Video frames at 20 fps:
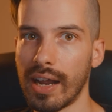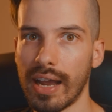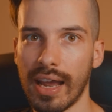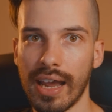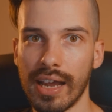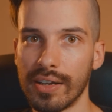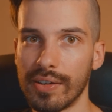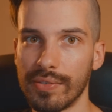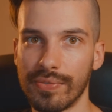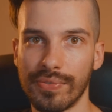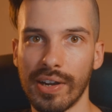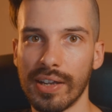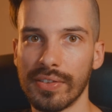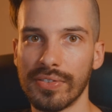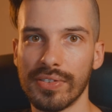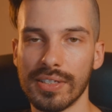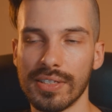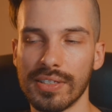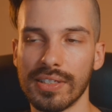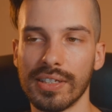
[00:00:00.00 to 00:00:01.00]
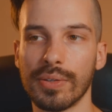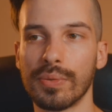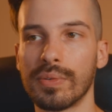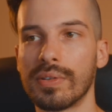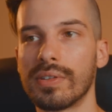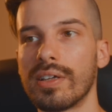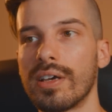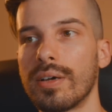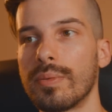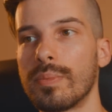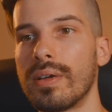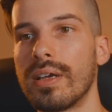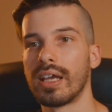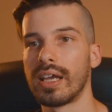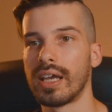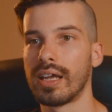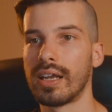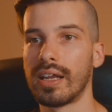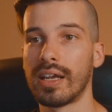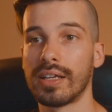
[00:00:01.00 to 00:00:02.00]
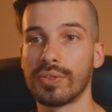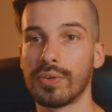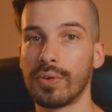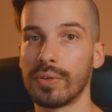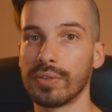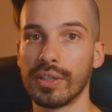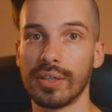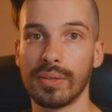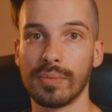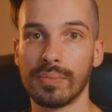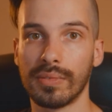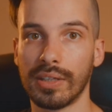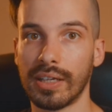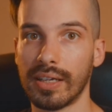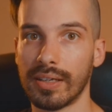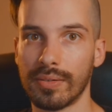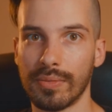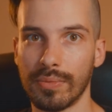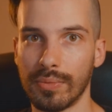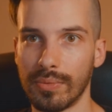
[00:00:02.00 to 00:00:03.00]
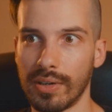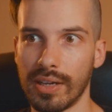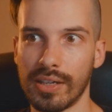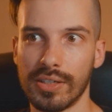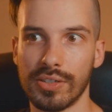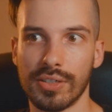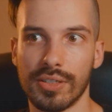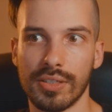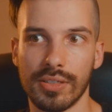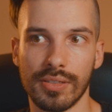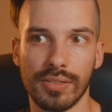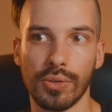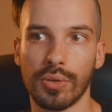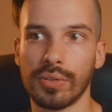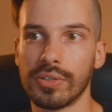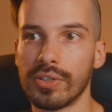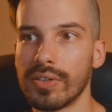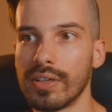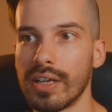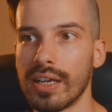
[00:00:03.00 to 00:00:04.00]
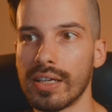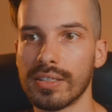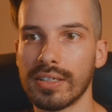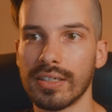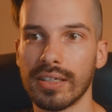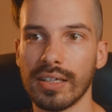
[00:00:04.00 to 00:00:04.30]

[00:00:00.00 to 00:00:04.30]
I had to fight this thing with them. And I told them, like what I just told you guys,